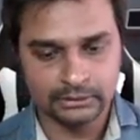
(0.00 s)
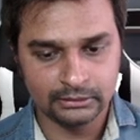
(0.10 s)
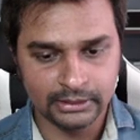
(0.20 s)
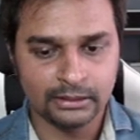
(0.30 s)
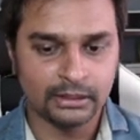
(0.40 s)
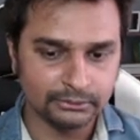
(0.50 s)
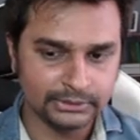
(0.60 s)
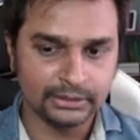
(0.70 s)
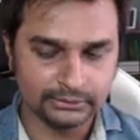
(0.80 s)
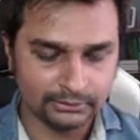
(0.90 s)
like a
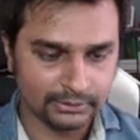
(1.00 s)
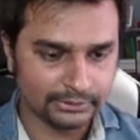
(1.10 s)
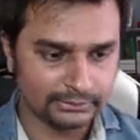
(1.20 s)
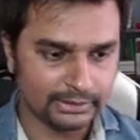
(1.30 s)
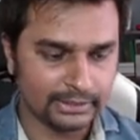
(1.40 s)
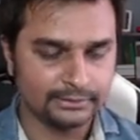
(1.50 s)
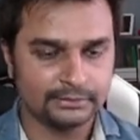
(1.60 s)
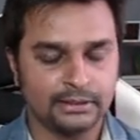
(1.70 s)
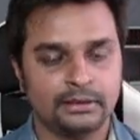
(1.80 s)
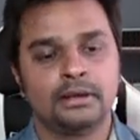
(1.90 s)
housing agent crisis, like I
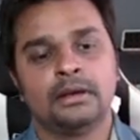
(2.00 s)
said.